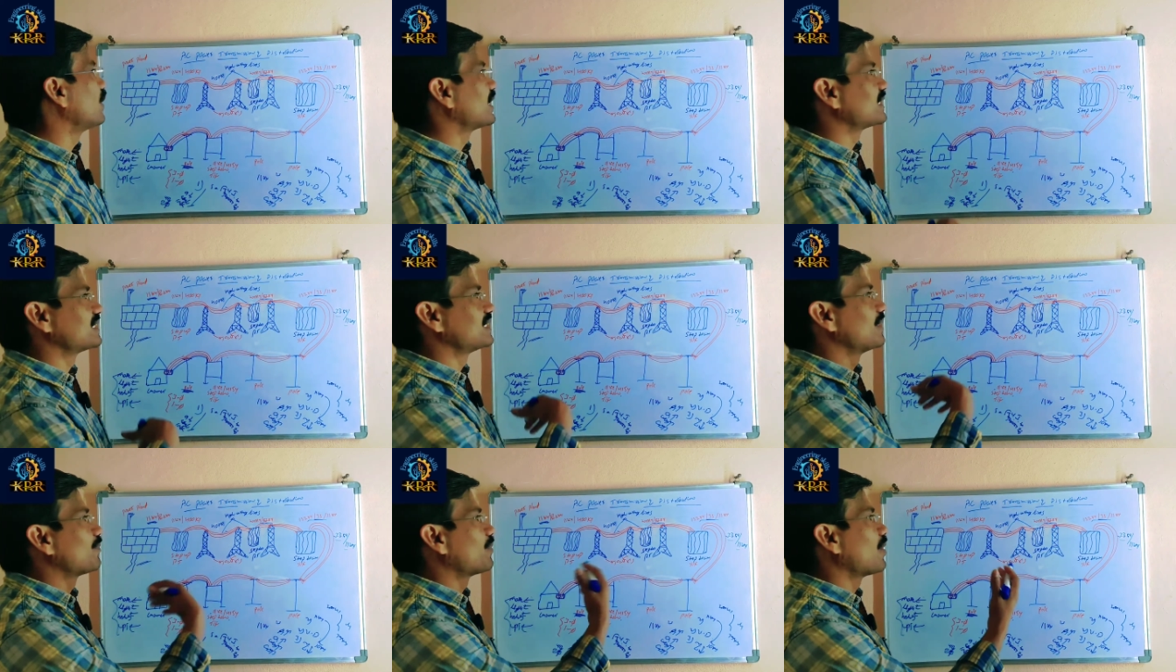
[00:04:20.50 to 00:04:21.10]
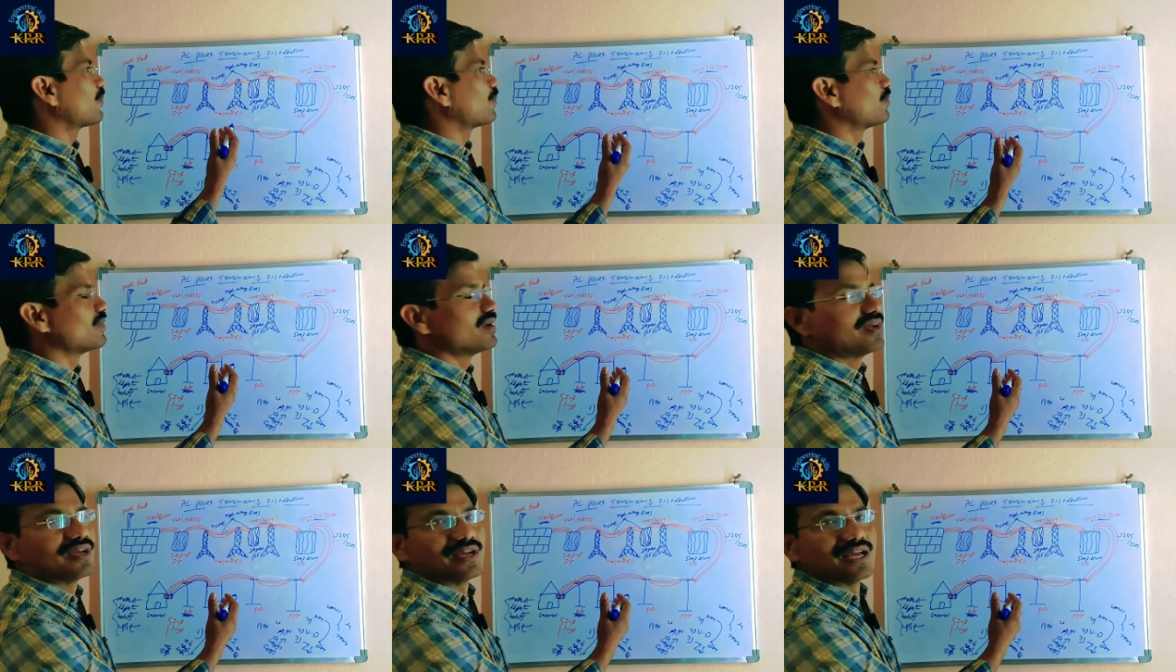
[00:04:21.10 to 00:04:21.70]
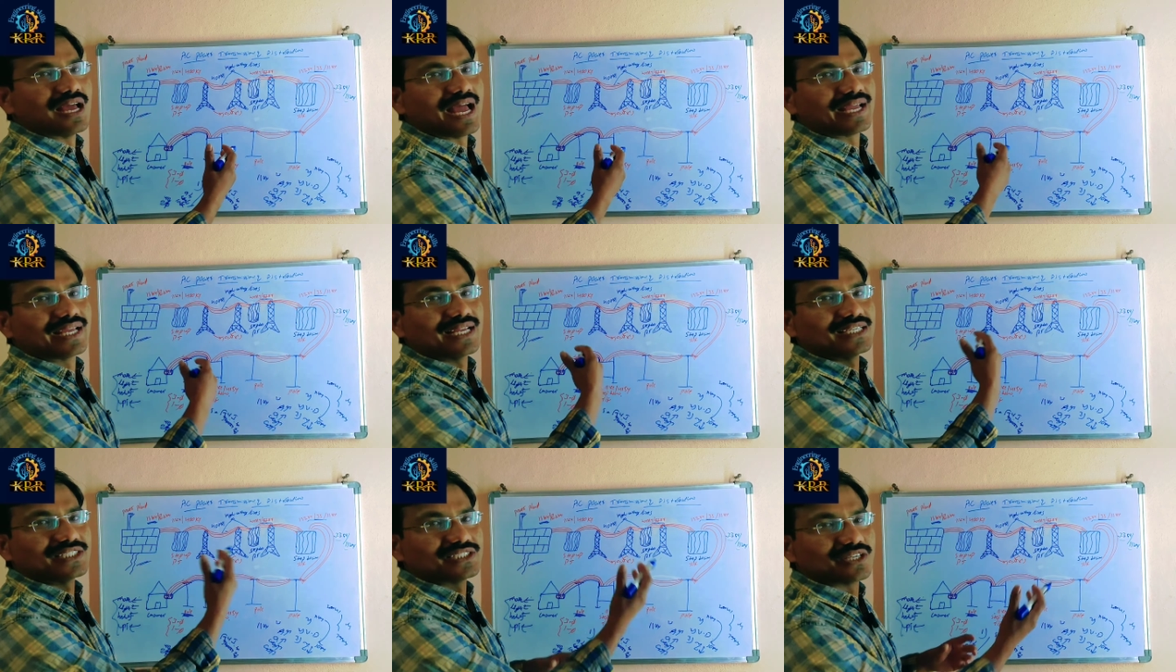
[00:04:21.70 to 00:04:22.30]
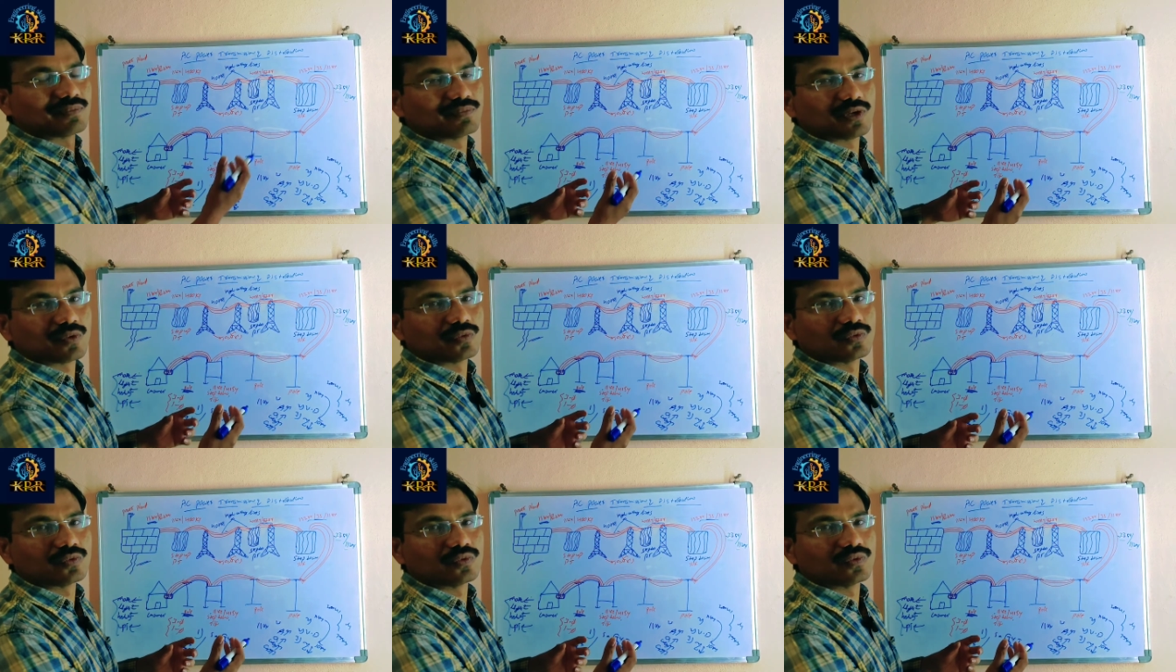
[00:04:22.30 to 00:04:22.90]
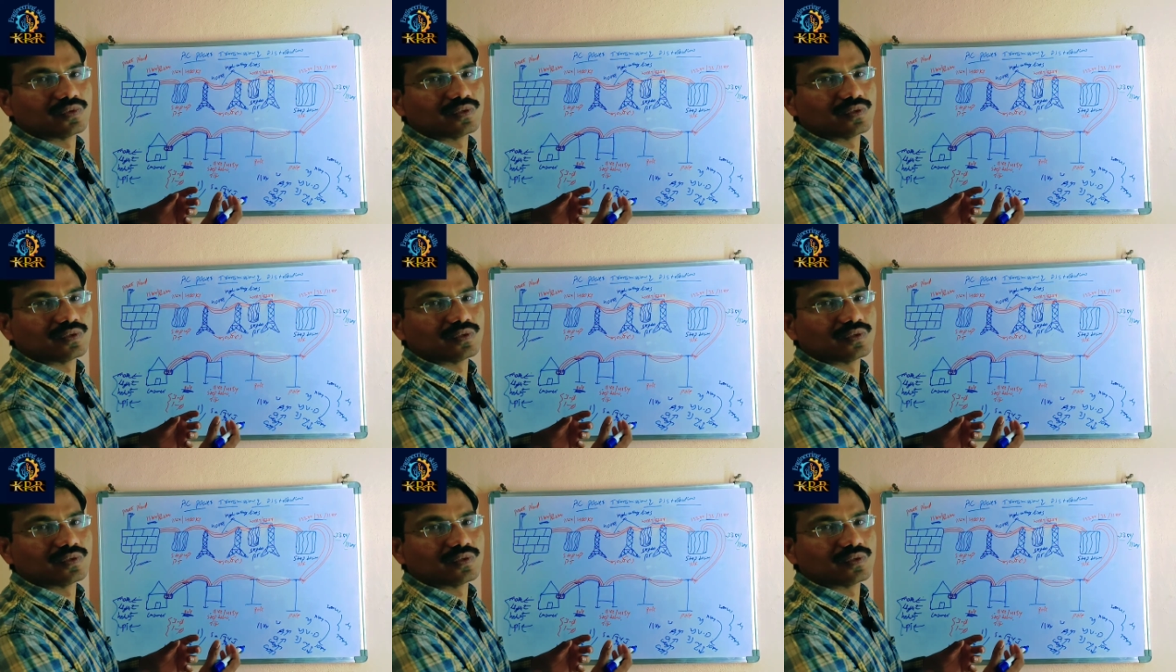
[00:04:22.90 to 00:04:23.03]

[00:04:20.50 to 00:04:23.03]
we are step up, again step down,